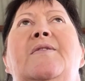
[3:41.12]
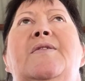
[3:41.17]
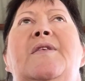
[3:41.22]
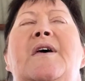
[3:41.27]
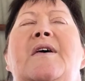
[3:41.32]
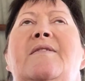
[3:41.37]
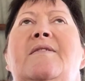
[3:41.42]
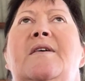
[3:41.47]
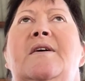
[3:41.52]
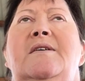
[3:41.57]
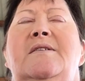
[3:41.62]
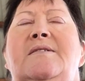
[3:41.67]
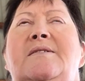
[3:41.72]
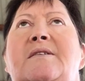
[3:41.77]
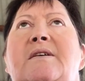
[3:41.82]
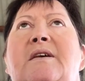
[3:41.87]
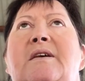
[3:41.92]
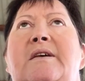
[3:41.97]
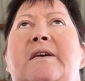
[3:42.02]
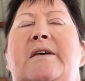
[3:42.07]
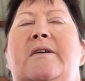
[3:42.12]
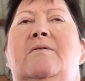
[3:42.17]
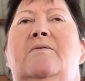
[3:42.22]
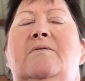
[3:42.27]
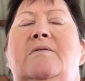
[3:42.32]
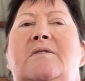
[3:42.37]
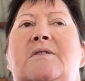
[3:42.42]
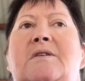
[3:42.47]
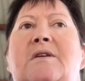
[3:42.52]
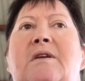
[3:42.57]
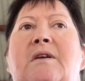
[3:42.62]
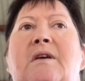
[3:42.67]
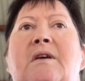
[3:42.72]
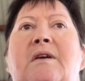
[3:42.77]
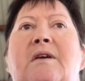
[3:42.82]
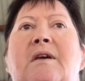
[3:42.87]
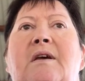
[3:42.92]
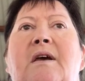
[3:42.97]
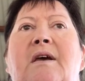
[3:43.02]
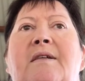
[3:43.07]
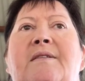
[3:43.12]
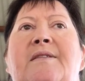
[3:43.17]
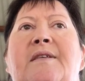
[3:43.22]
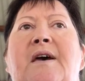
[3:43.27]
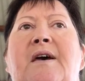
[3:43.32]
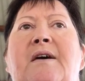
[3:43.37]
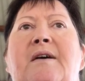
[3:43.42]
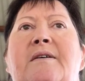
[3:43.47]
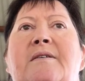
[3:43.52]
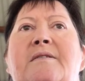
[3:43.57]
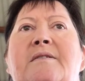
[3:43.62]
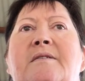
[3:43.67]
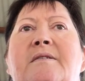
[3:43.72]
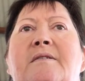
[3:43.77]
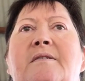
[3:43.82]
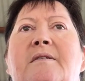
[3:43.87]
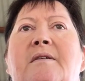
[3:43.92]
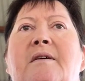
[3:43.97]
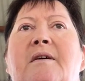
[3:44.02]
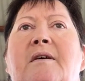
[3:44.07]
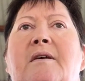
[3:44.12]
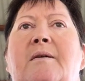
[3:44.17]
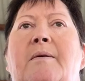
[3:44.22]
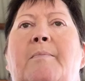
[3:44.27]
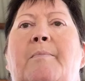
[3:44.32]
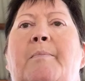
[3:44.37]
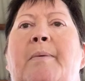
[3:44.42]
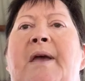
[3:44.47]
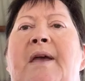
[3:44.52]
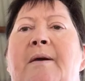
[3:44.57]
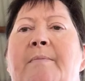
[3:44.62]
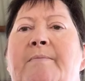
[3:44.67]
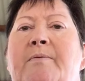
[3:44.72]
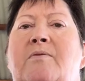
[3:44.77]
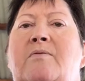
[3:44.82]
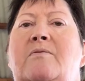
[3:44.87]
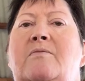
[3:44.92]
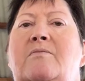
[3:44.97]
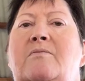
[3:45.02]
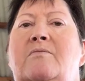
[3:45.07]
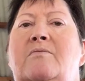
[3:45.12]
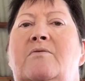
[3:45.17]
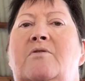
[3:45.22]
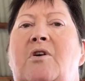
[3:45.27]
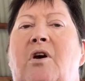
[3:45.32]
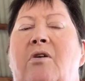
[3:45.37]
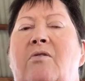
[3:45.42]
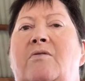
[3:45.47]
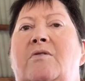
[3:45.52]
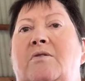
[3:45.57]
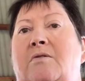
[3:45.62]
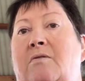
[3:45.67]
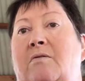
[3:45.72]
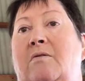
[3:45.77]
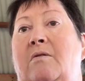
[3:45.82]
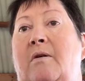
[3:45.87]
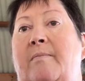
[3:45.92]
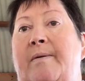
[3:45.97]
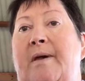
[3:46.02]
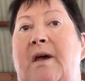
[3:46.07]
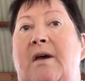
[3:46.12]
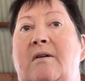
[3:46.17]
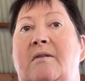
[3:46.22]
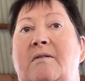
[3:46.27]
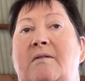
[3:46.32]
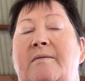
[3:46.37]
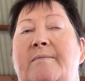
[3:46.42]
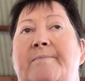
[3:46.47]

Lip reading: Then there's the guilt that people don't talk about.